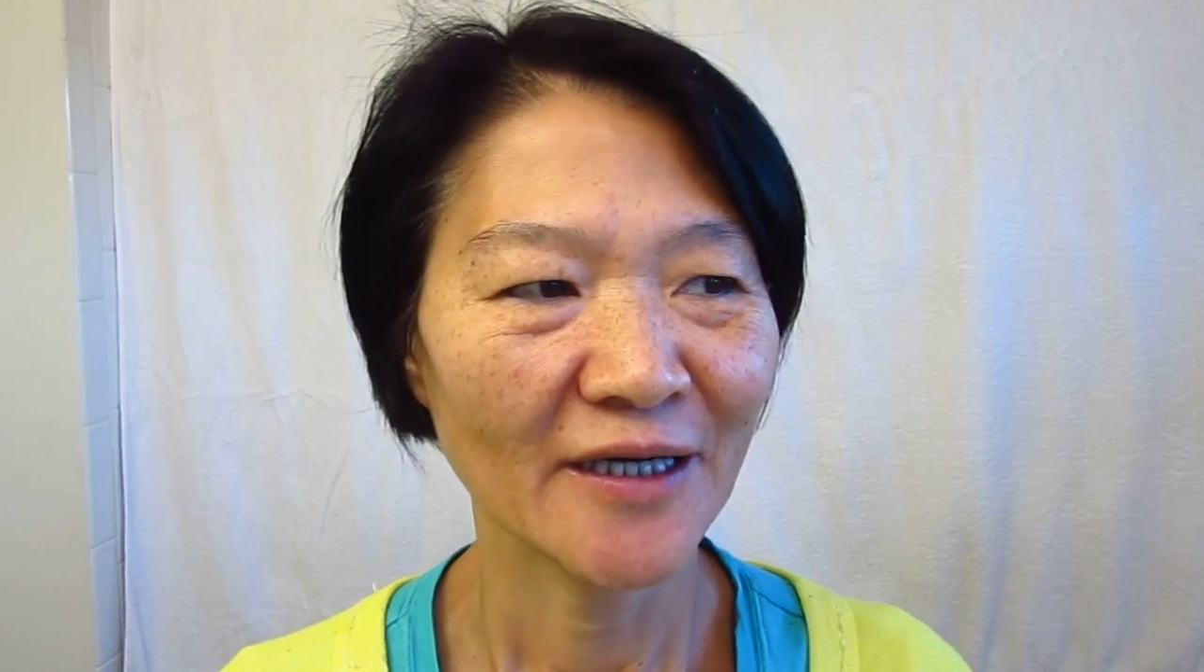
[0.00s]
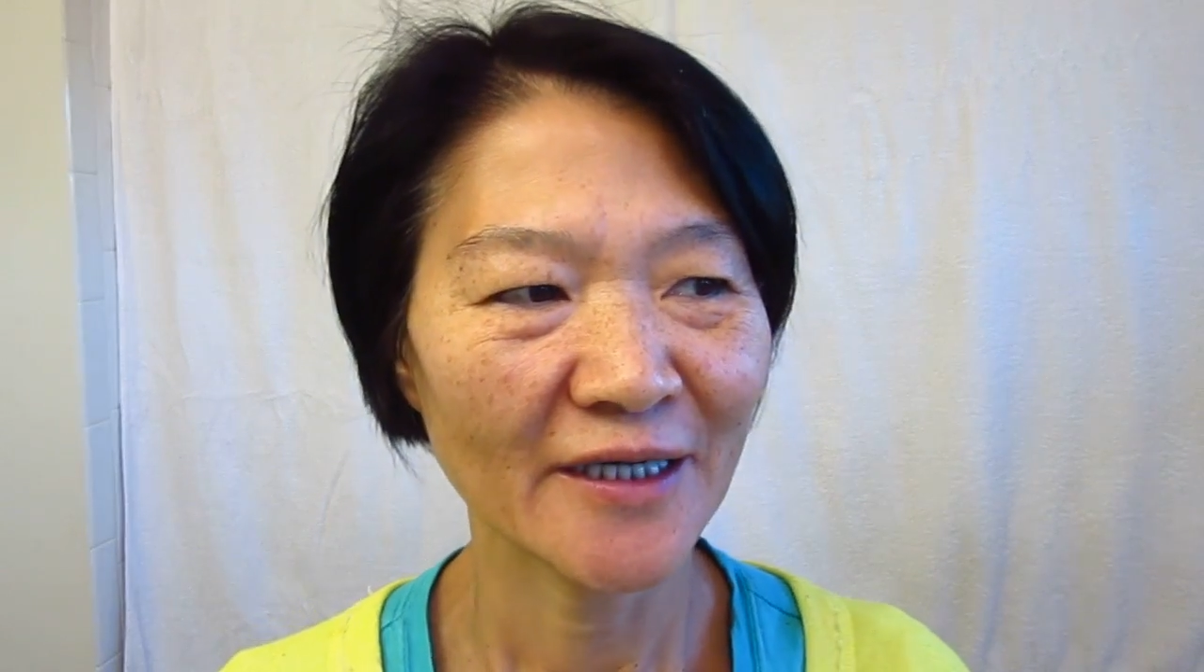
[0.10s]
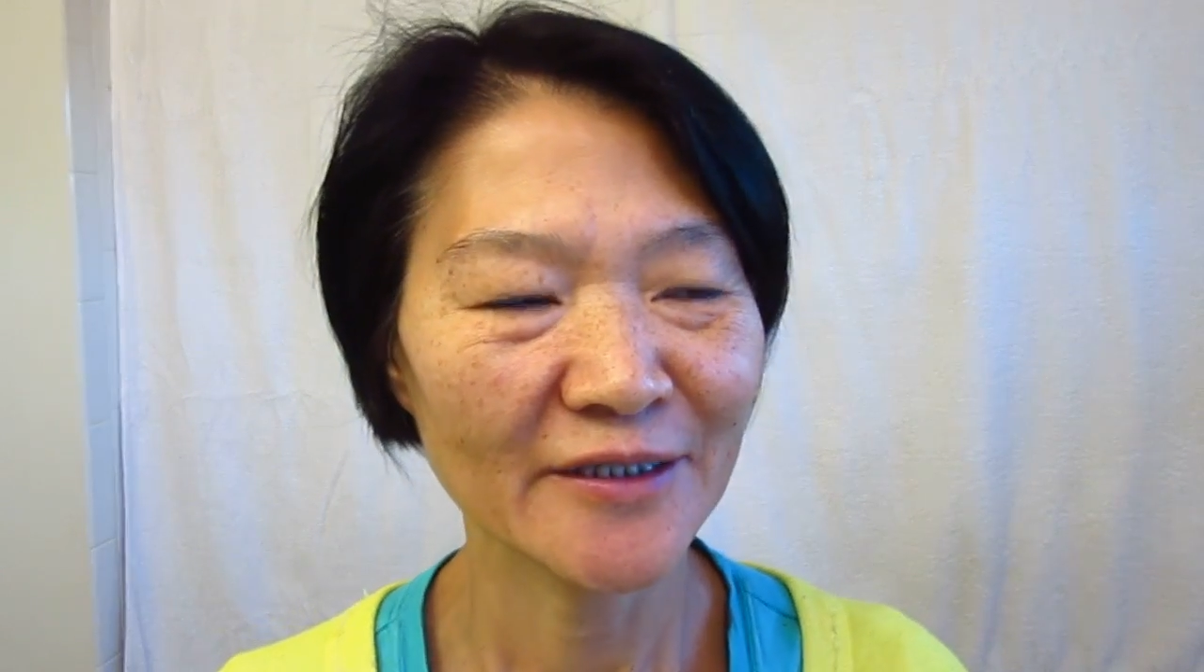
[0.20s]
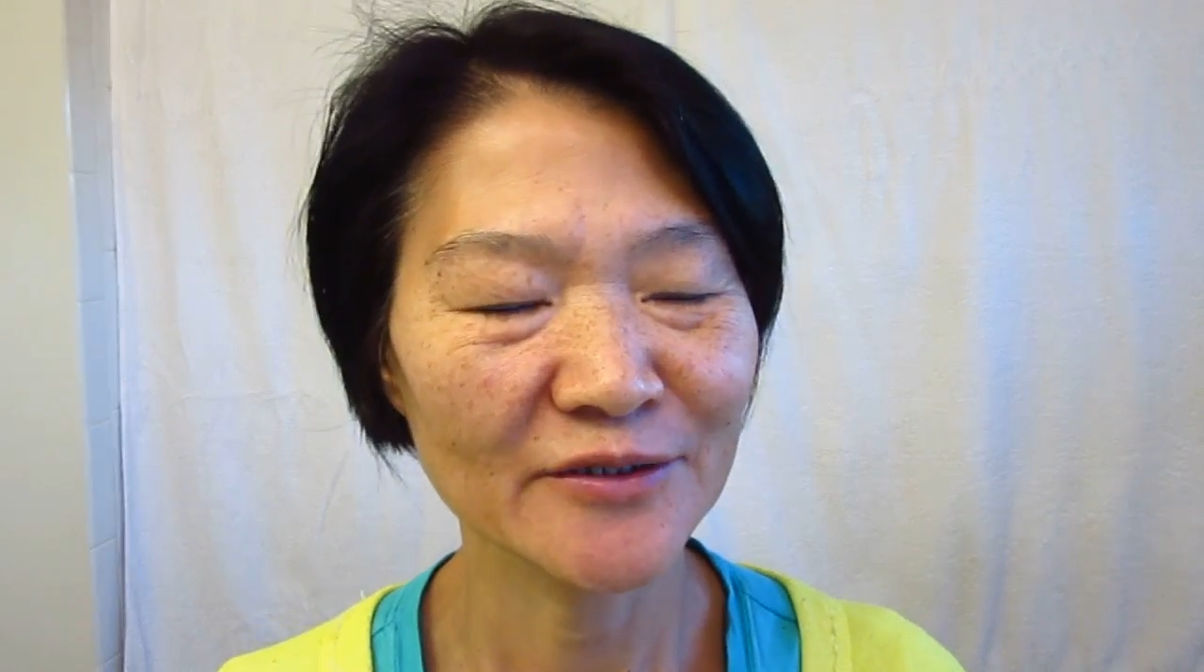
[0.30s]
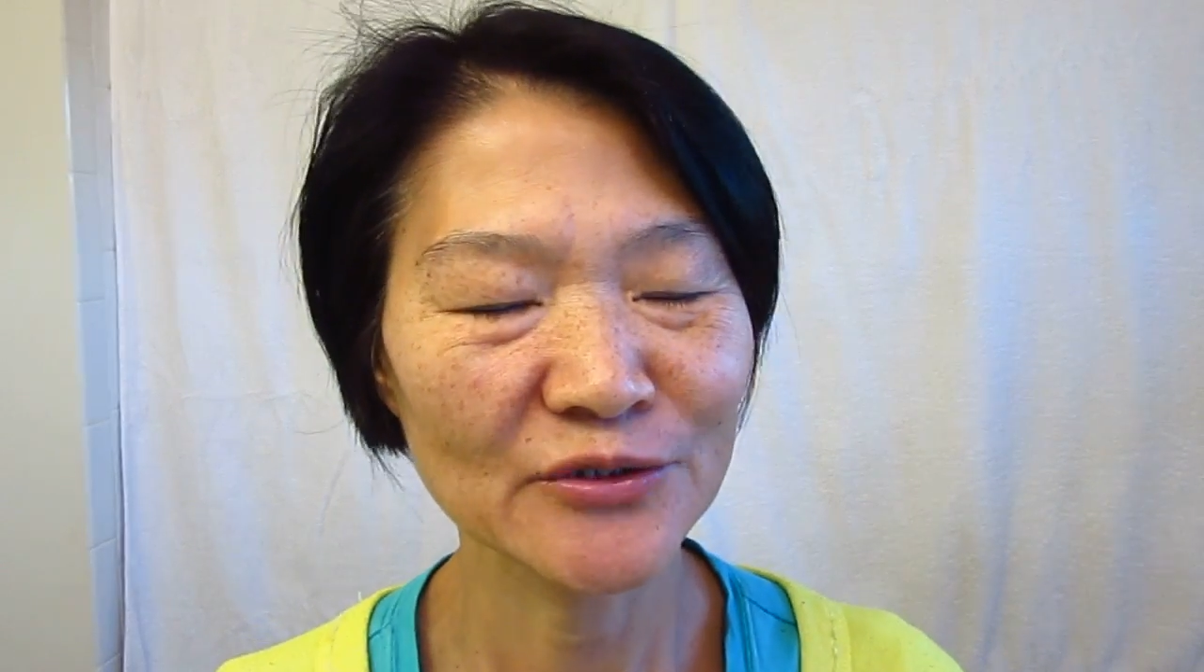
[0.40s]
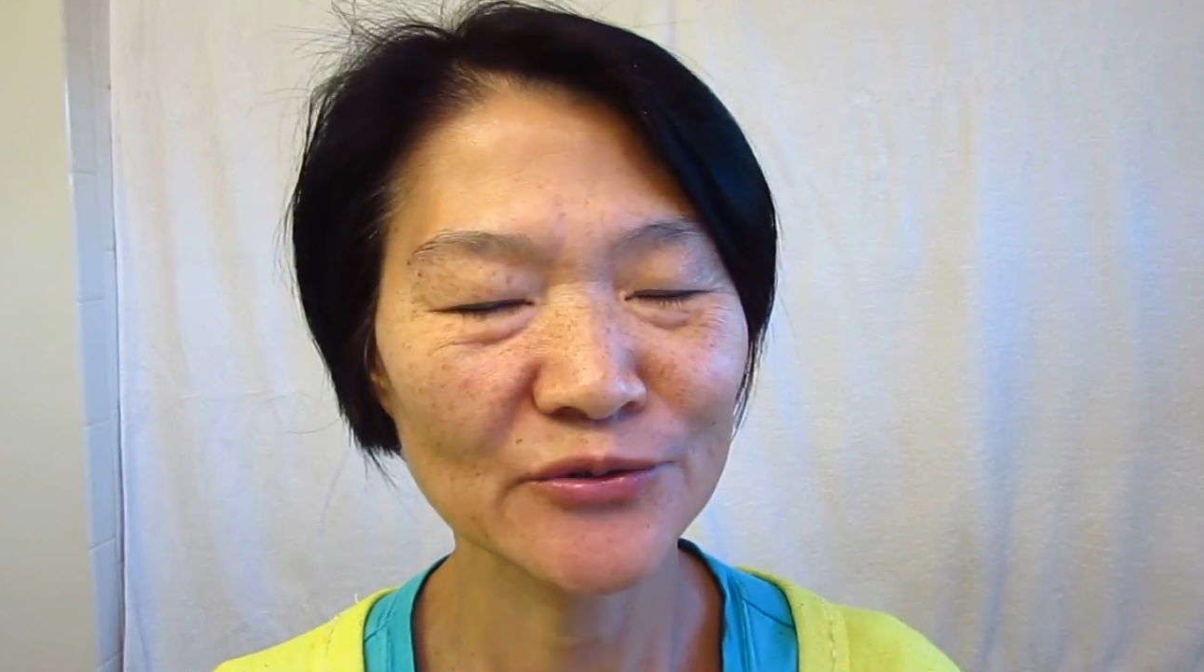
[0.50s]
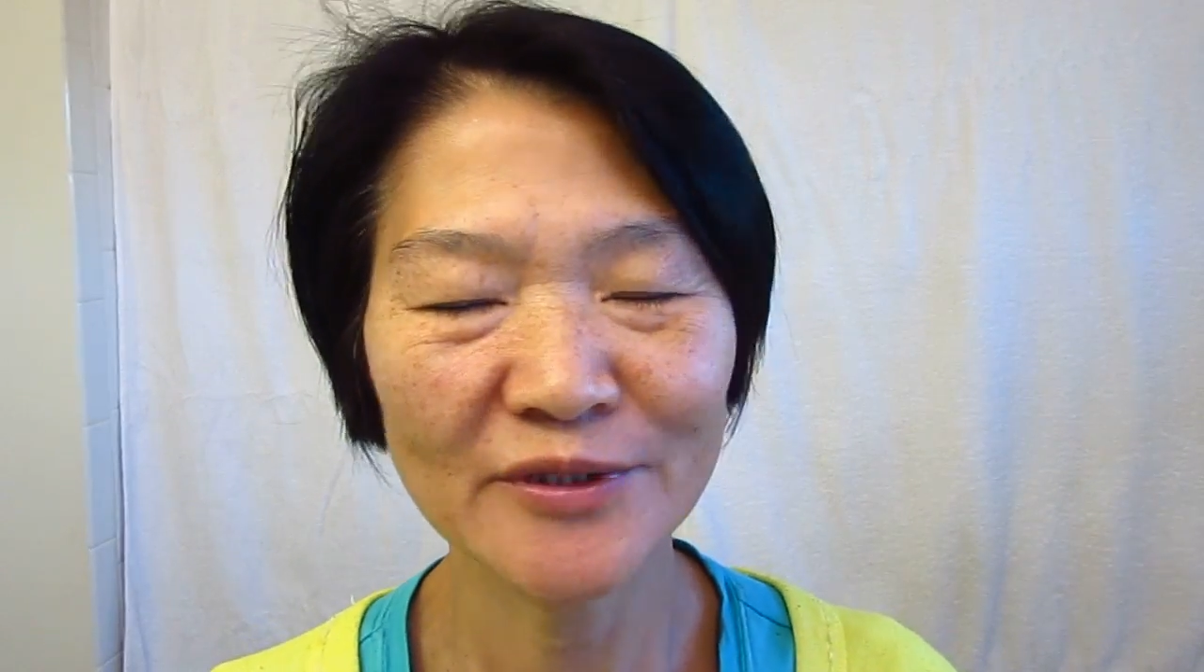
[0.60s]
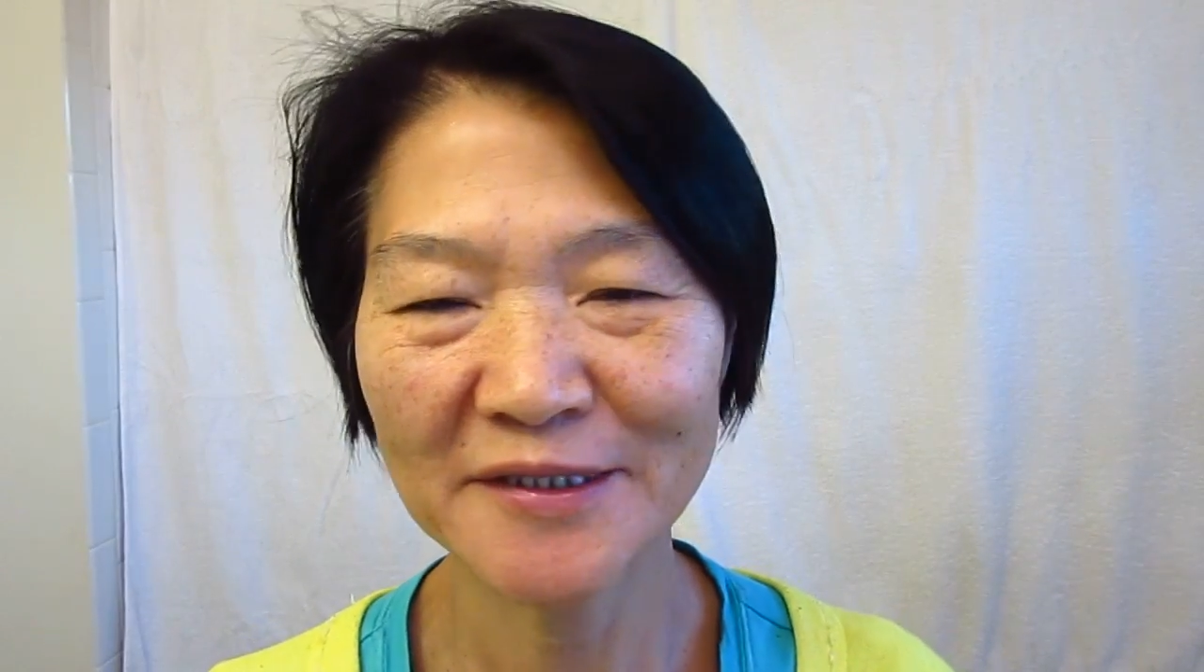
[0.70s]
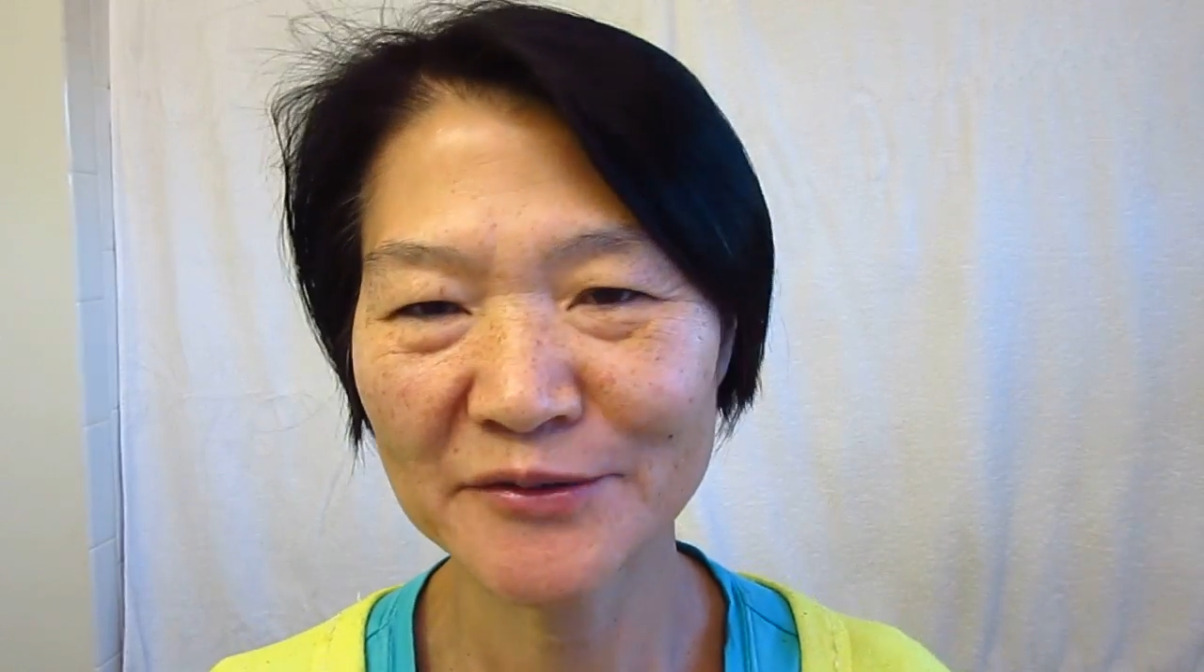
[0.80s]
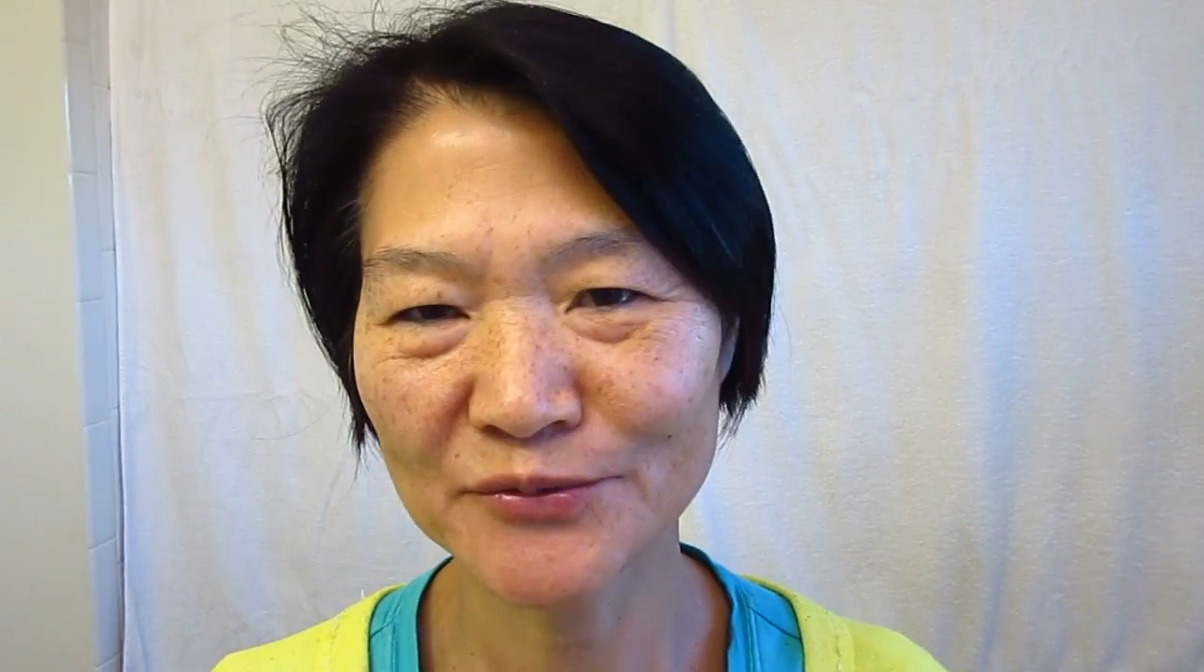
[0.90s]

I really